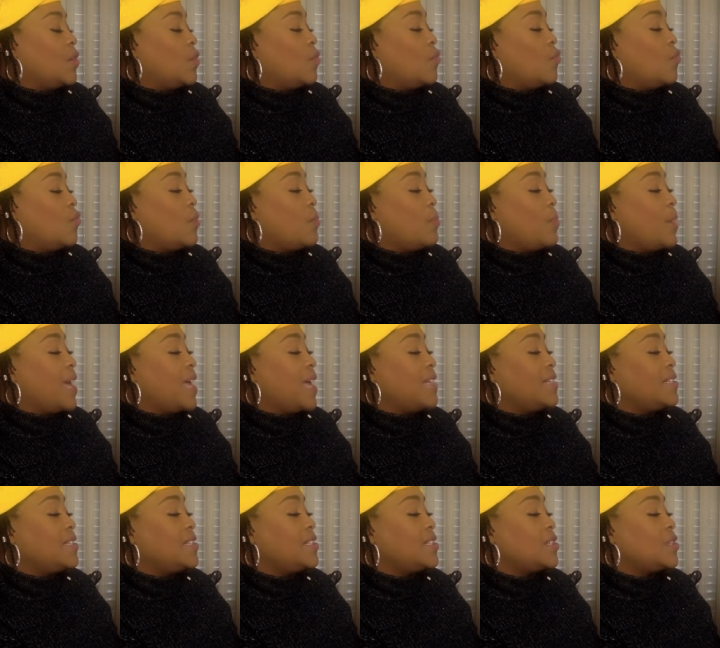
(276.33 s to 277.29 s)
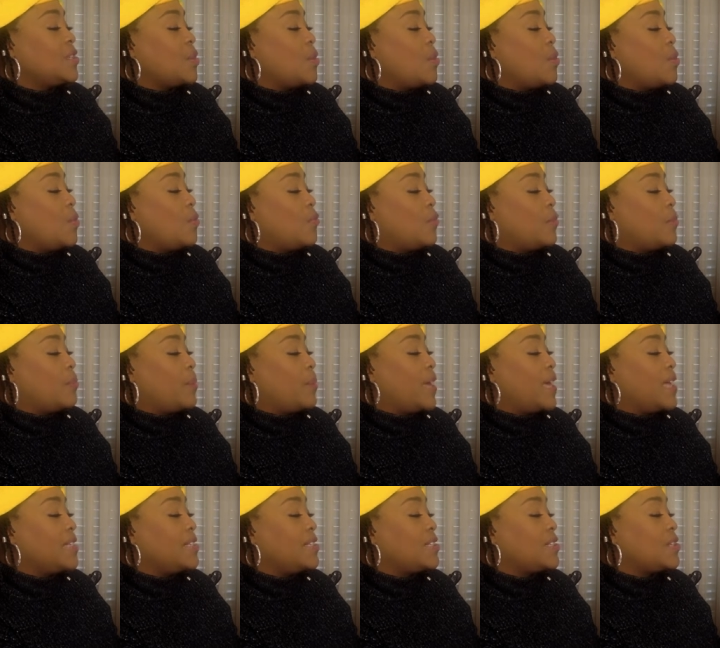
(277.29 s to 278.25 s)
Rapunzel,
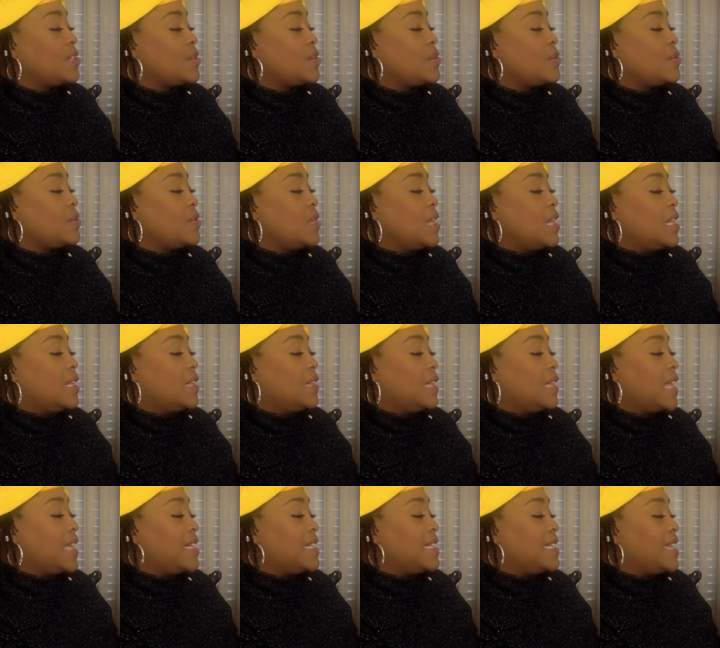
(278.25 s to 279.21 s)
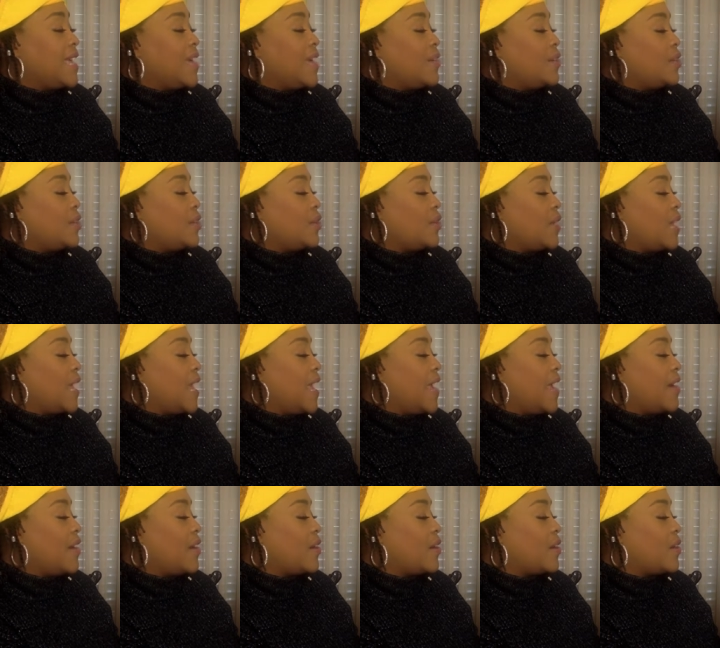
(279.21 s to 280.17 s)
Rapunzel, let down your
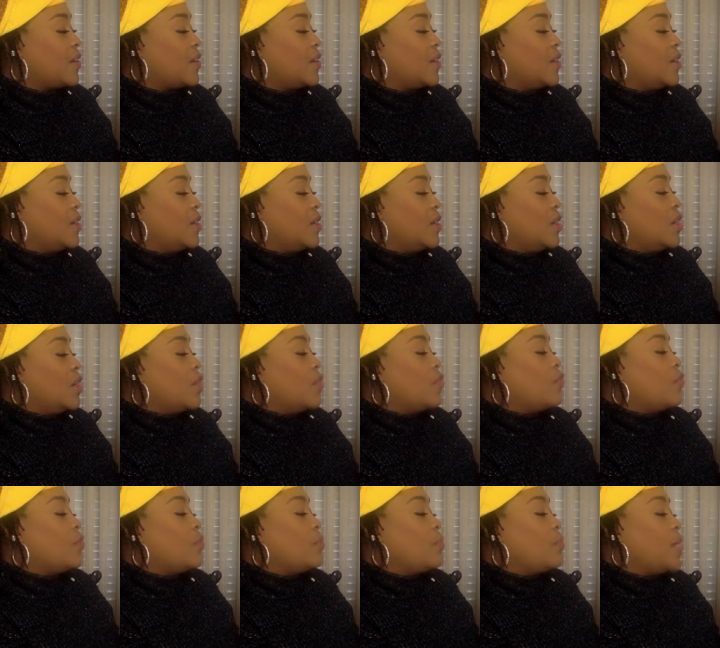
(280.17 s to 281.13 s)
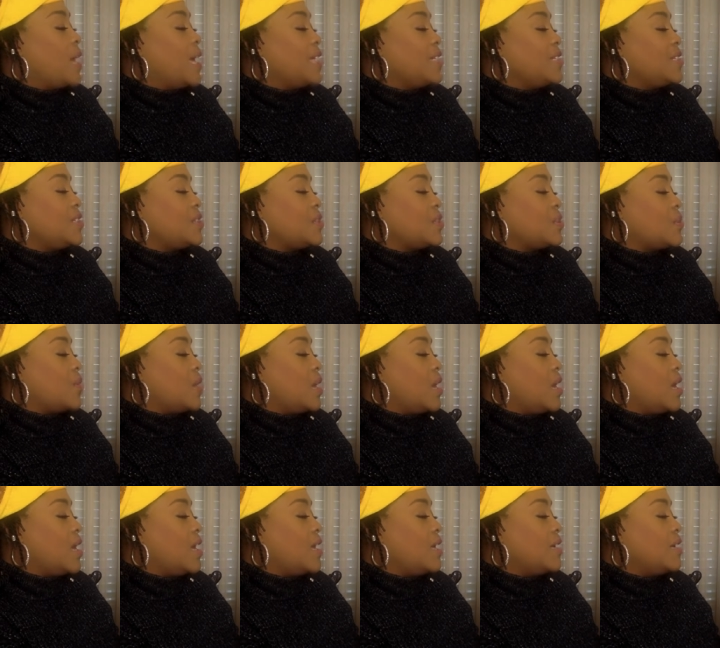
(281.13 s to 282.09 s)
hair. Rapunzel
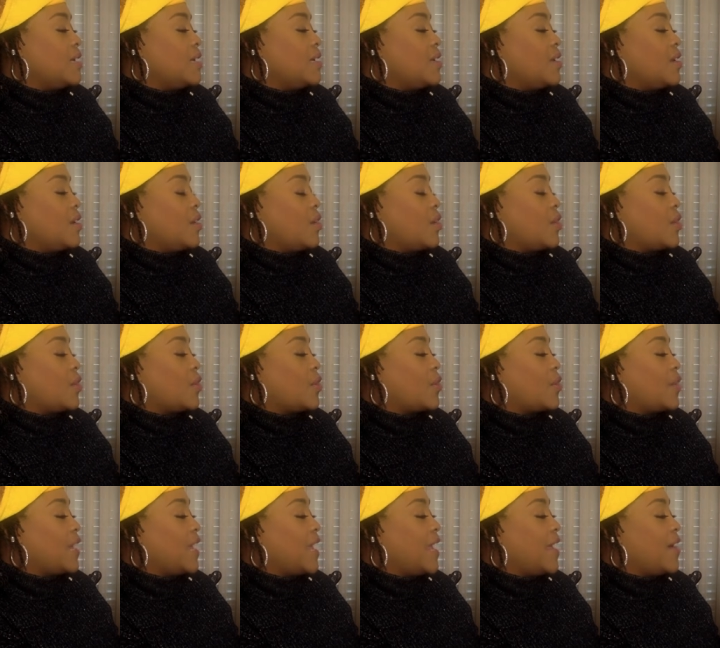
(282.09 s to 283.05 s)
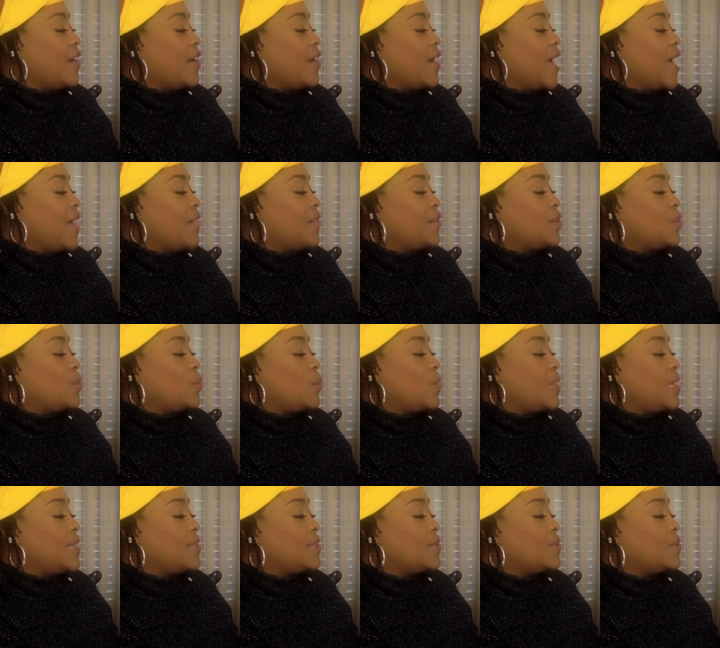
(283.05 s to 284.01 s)
hung her hair out the
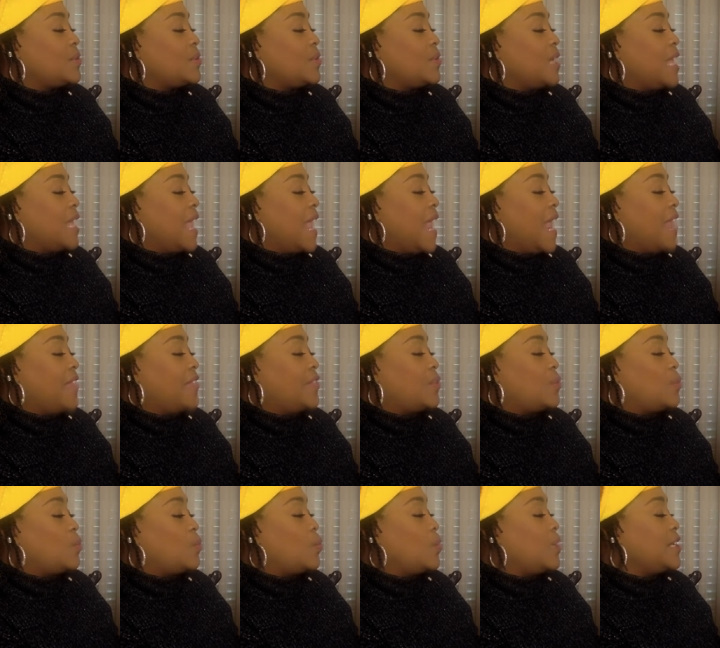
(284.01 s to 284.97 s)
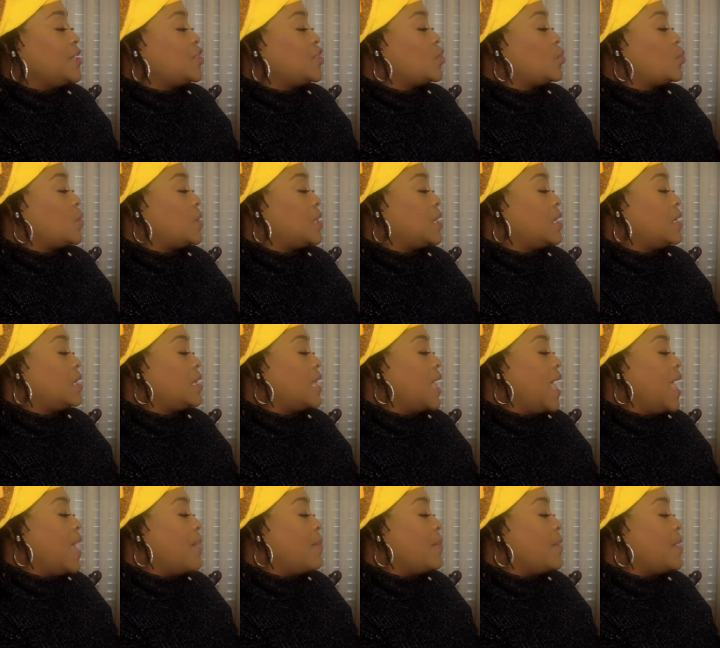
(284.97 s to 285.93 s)
window and the witch would
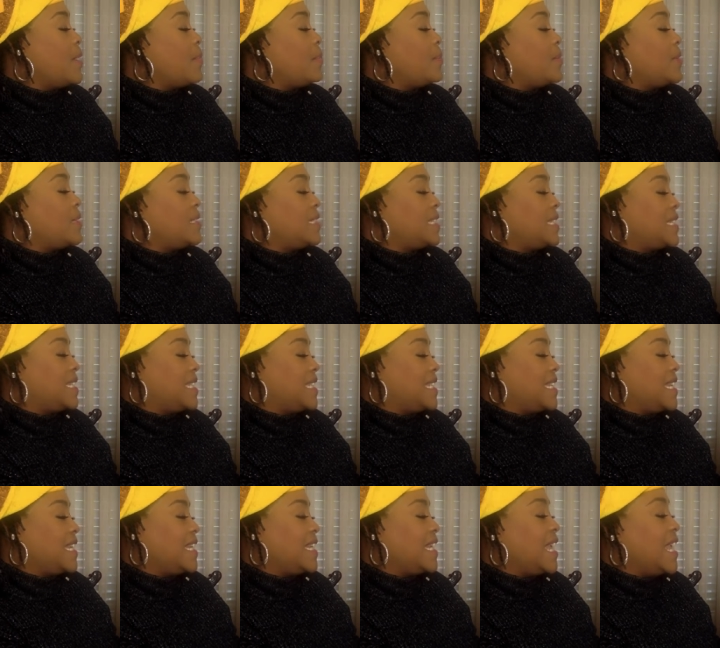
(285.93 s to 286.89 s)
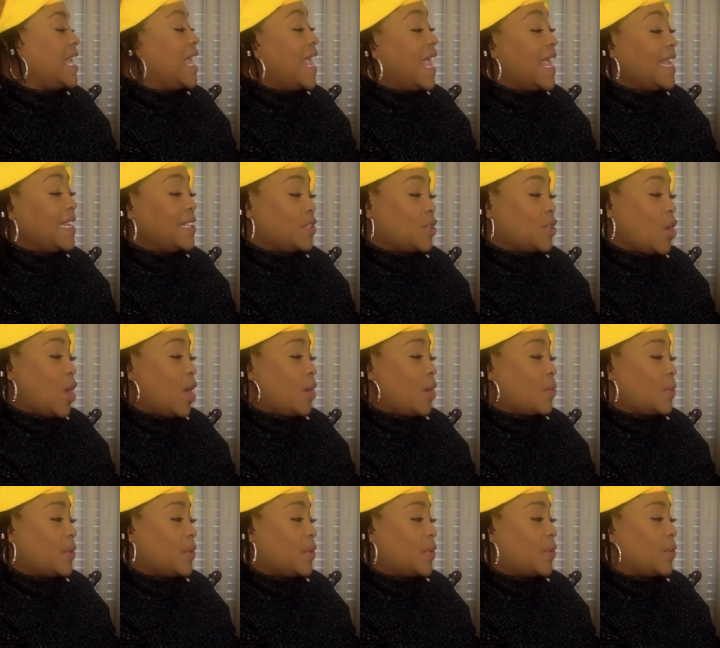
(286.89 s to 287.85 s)
climb up to sit and talk
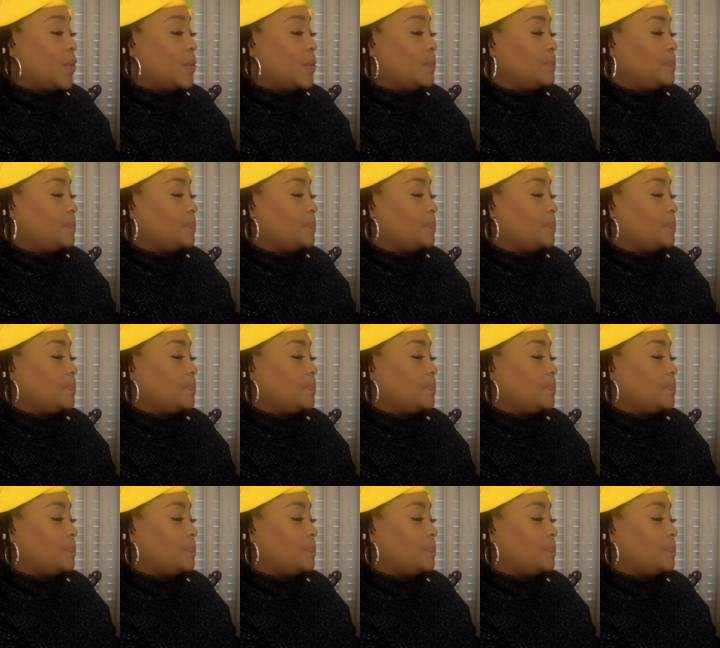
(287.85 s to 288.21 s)
with her.